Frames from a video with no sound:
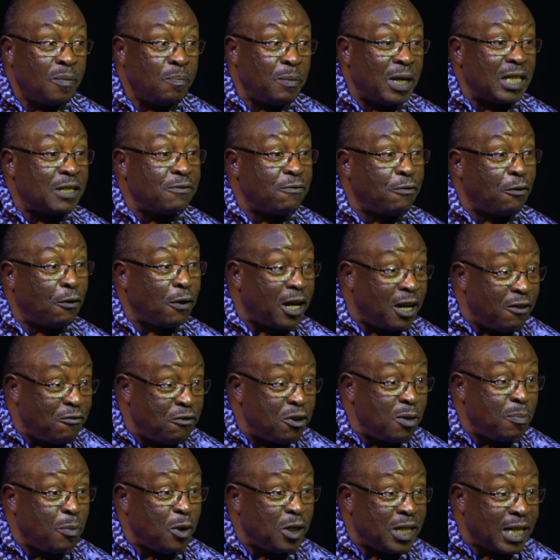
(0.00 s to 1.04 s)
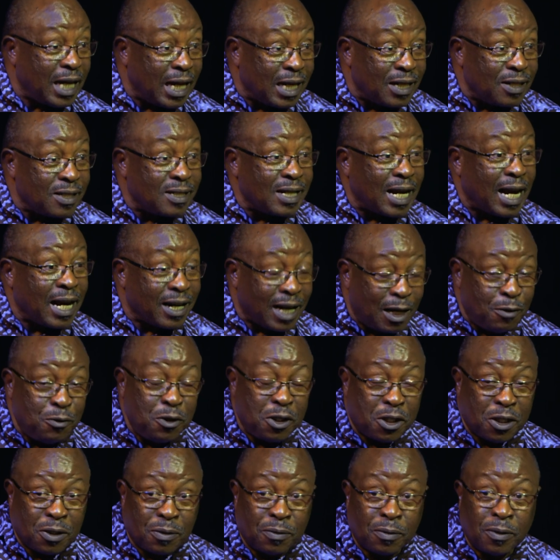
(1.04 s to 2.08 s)
but for everybody else
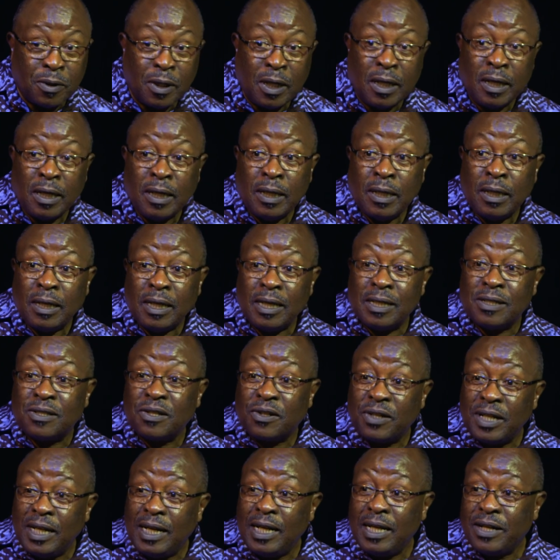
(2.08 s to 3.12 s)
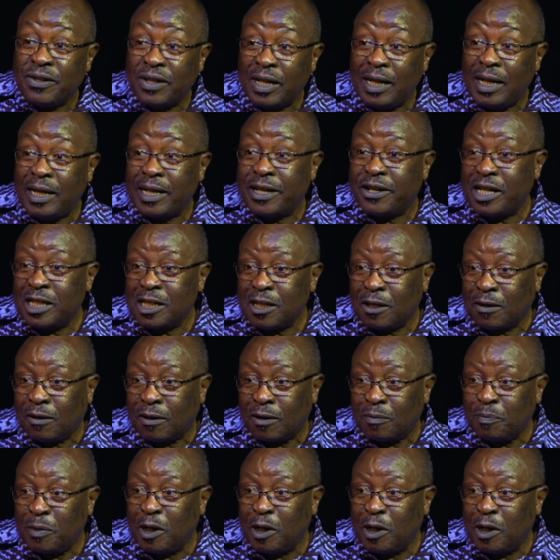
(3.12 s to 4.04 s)
around you, is really, really critical.